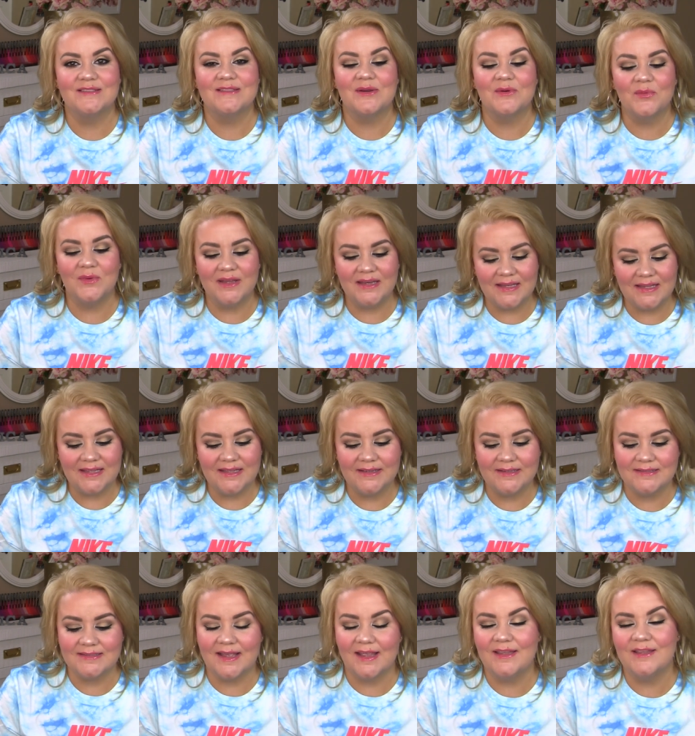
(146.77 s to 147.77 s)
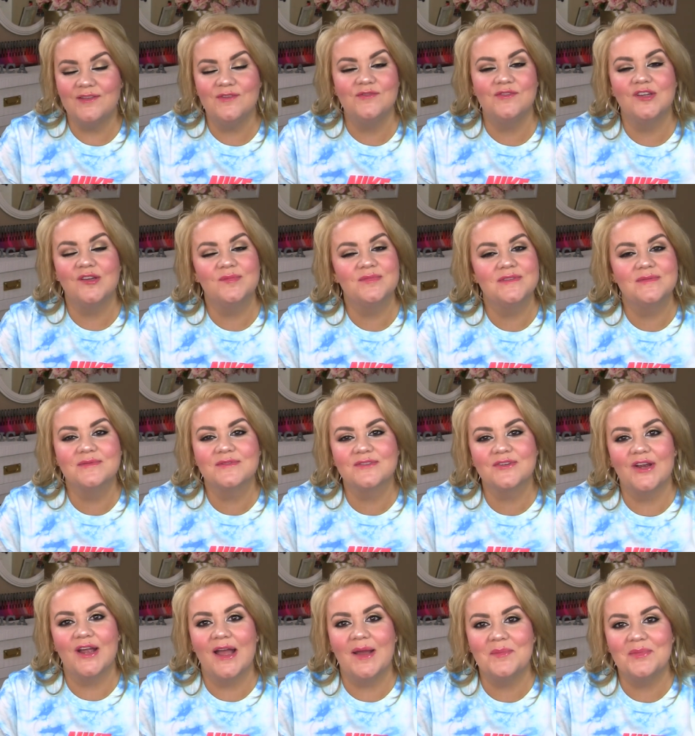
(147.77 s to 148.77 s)
So Wendy is a YouTube
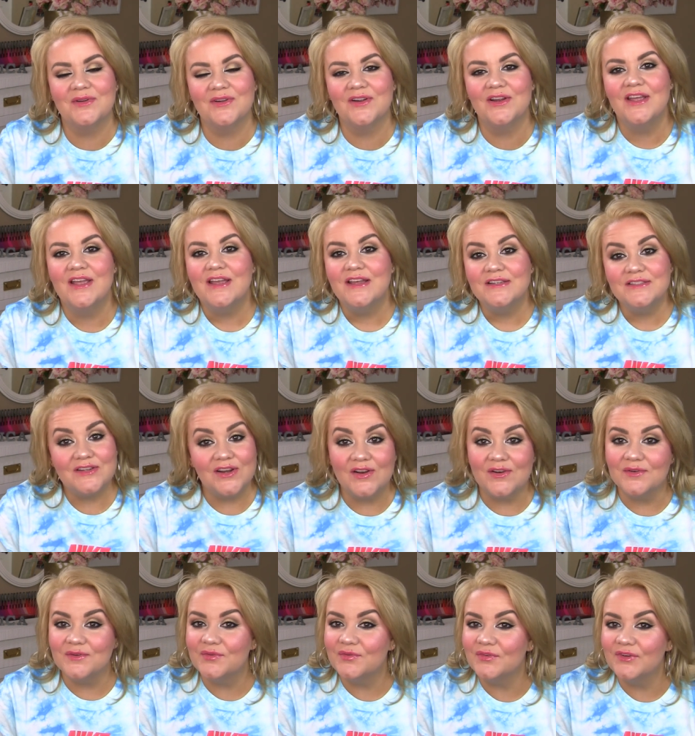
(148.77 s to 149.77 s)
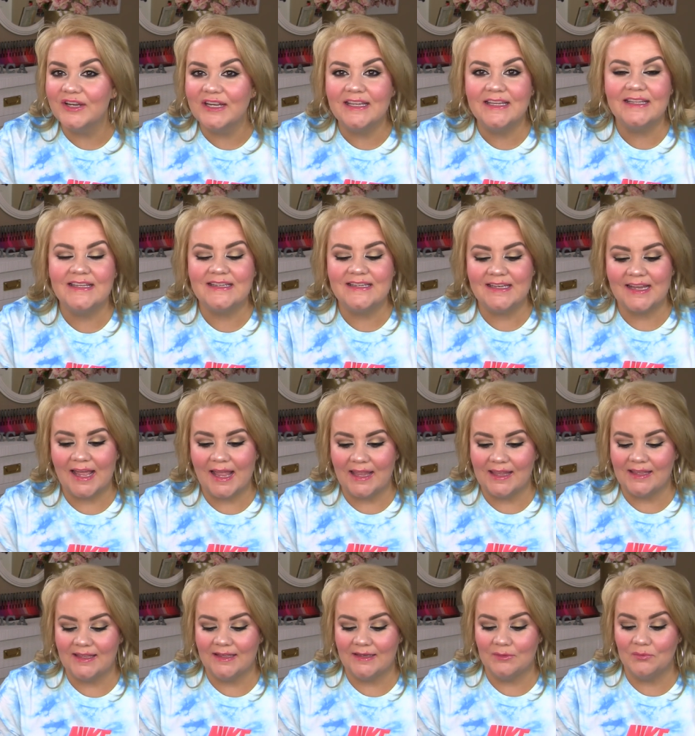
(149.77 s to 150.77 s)
subscriber turned friend,
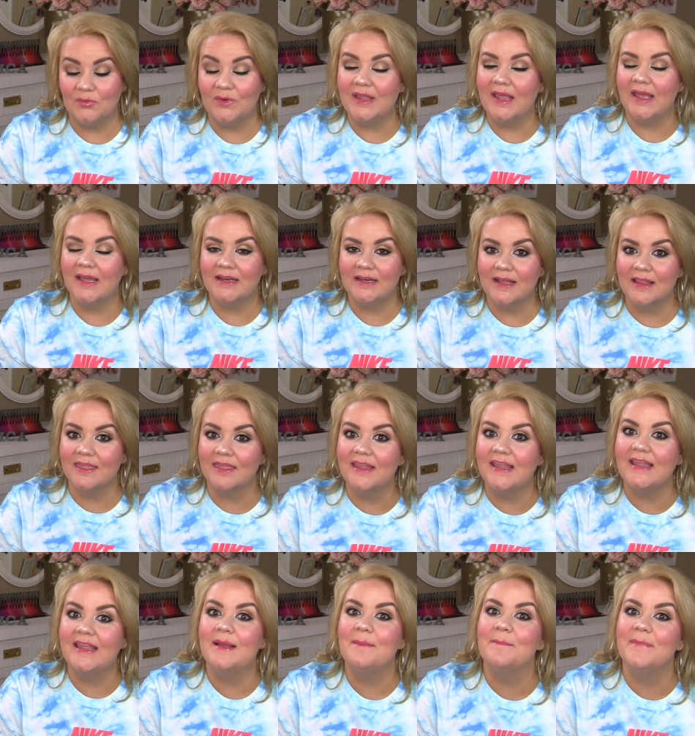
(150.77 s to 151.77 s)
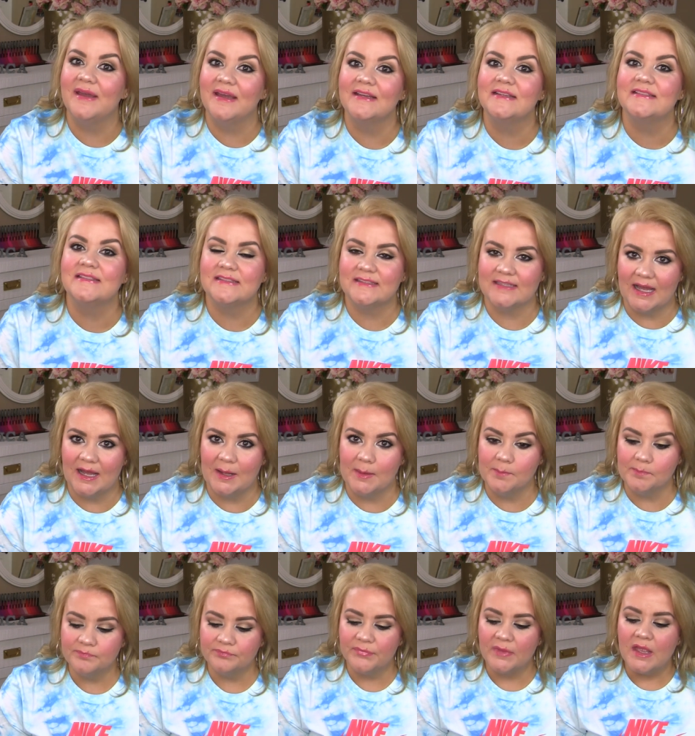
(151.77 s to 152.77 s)
and we had the best
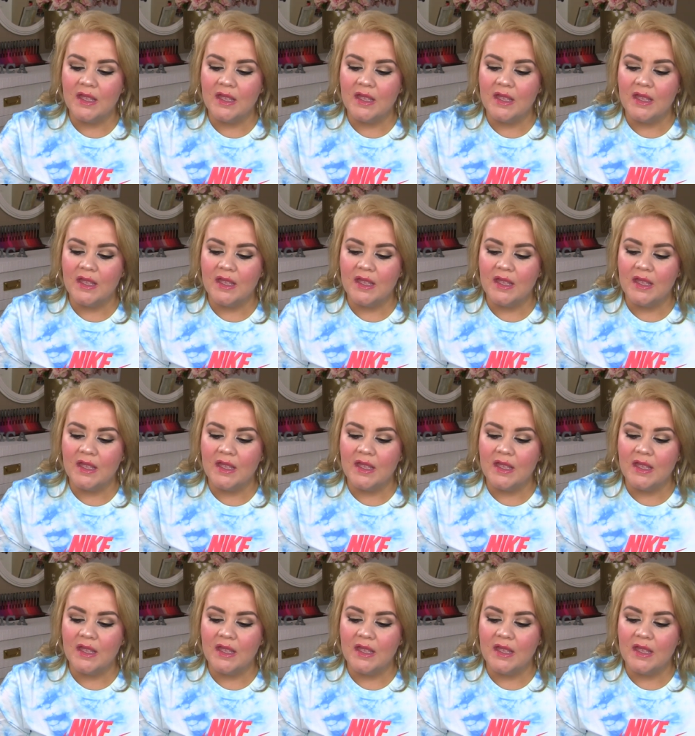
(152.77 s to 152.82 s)
time.